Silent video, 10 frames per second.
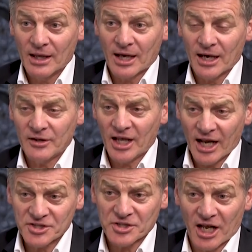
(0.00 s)
And that
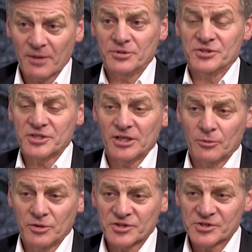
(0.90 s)
actually happens
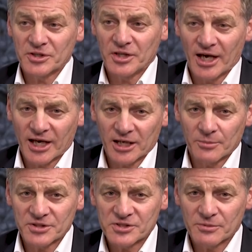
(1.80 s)
here when you see the
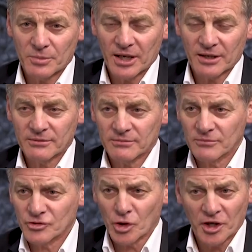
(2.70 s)
arguments about
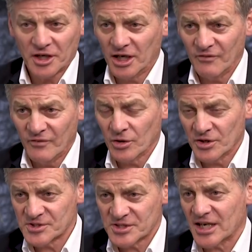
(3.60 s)
trying to get
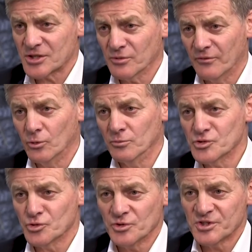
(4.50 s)
various tax
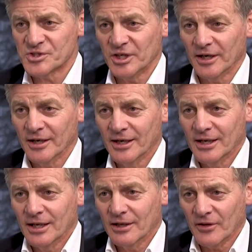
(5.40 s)
reforms through the Senate.
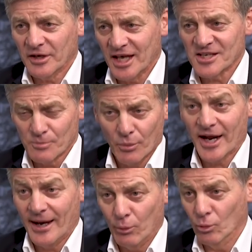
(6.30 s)
Mm. That does
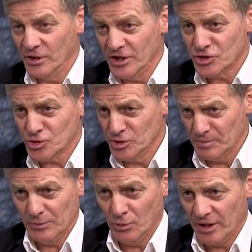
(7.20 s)
bring up all the issues.
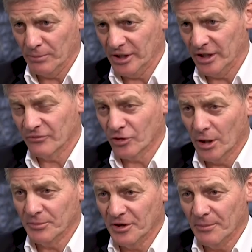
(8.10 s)
People get plenty of
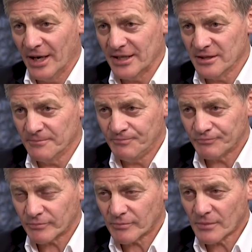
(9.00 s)
time to debate them.
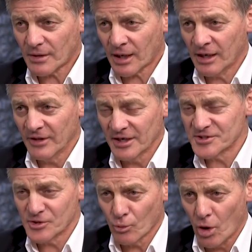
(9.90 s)
Mm. And that
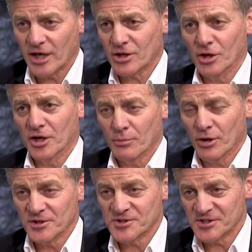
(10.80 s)
is the right kind of
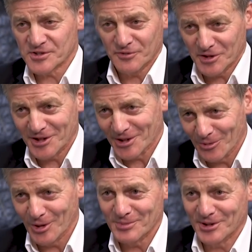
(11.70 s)
process if you can get
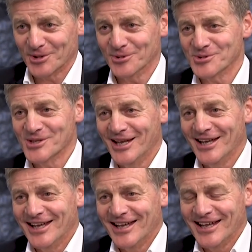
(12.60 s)
agreement, of course.
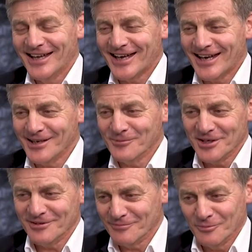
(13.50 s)
Mm. And
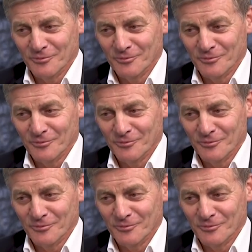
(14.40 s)
we